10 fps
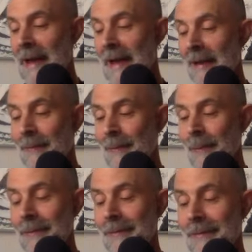Alan
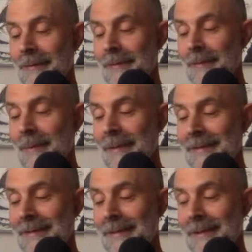Watts
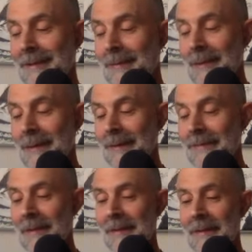pasted in? Where can I
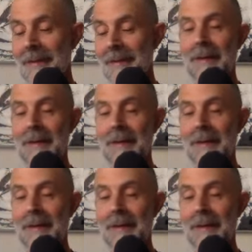find that?